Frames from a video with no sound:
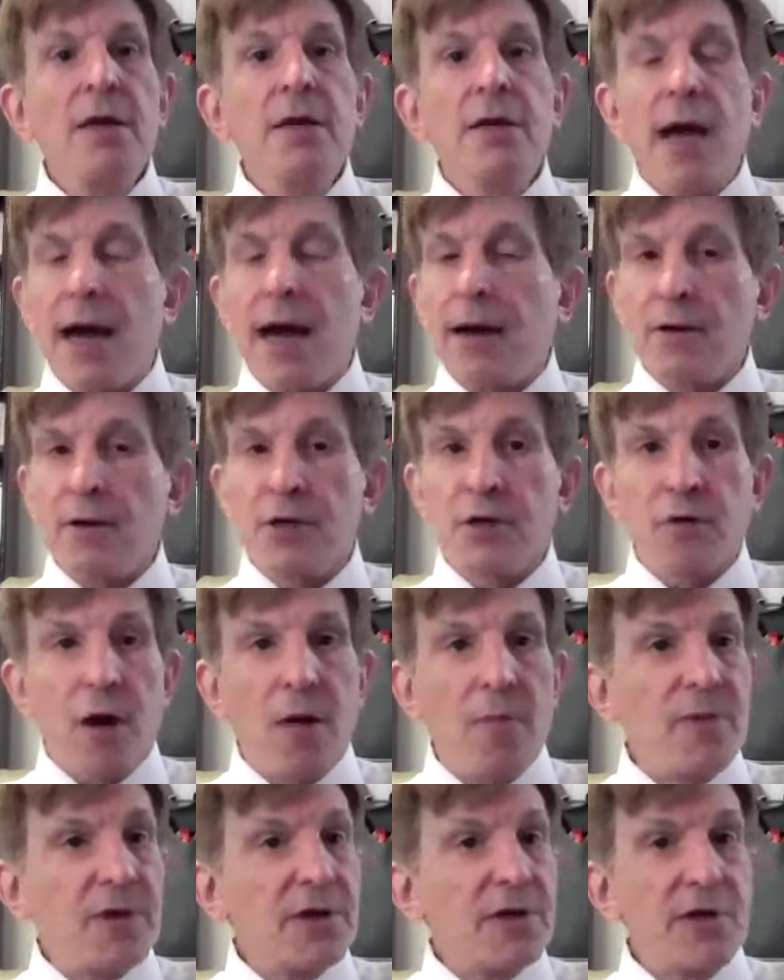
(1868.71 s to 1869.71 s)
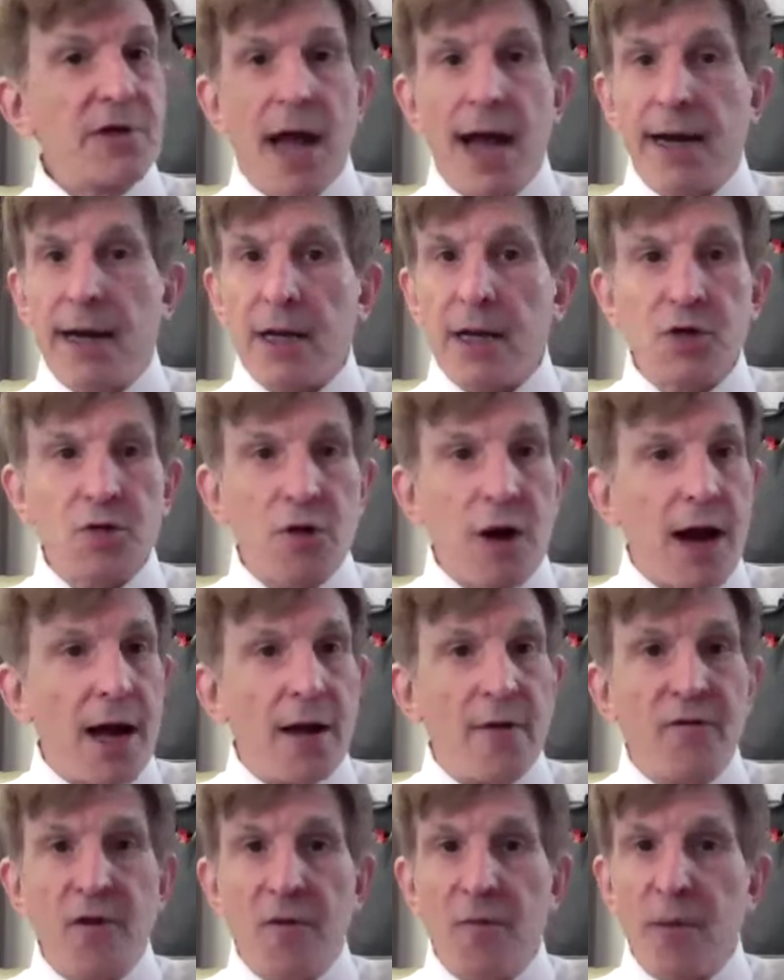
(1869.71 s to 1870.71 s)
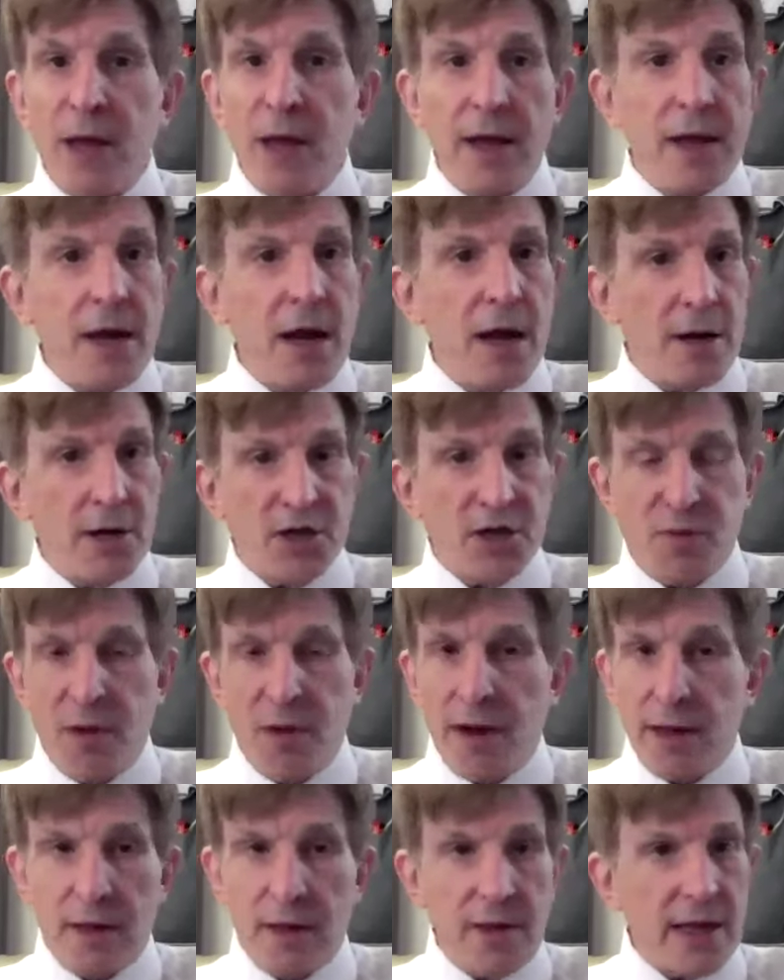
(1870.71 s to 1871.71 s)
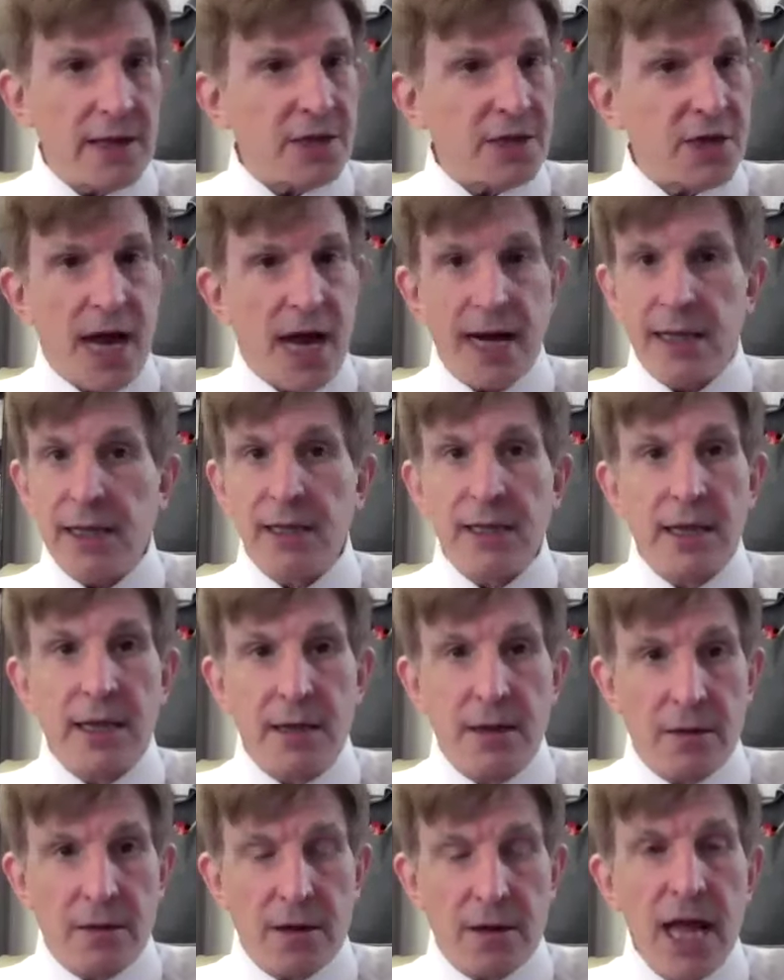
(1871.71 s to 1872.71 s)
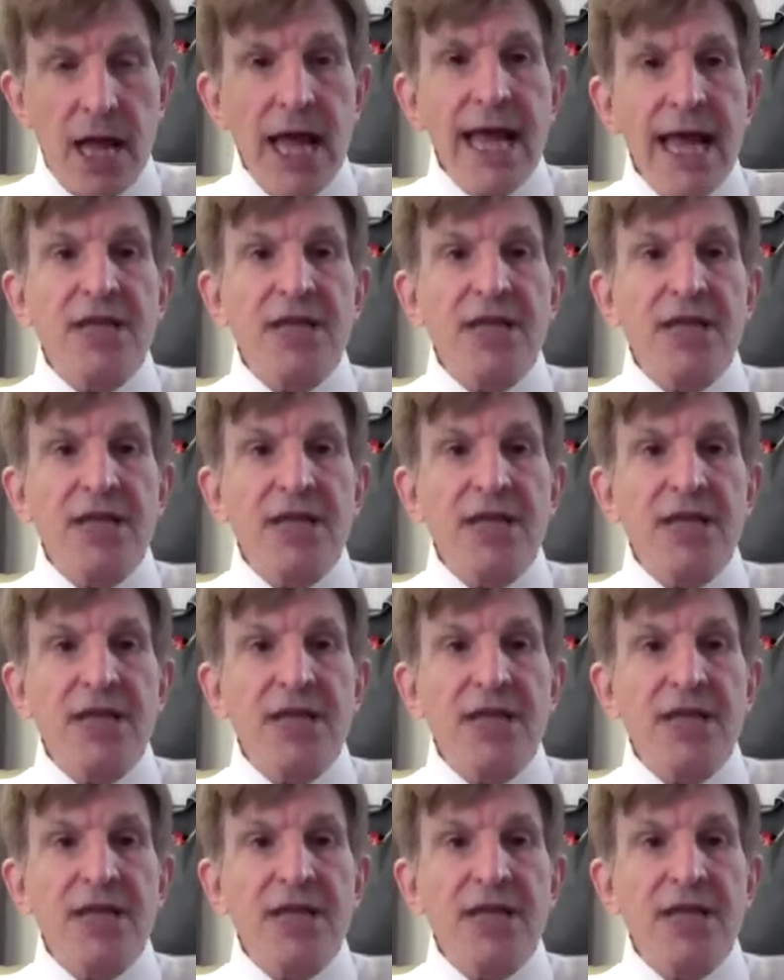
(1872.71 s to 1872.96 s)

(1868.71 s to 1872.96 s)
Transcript: Donald Trump is not on trial for paying hush money. That's not illegal.